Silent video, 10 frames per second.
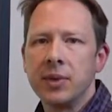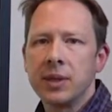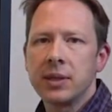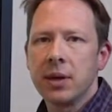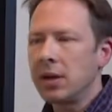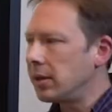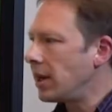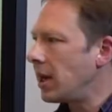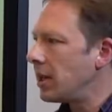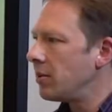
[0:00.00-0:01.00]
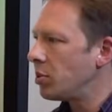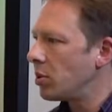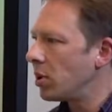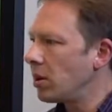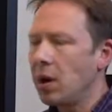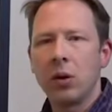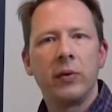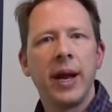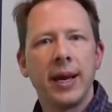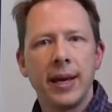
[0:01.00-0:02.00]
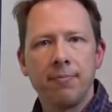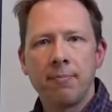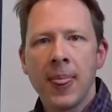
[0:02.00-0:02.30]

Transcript: installed on the board already.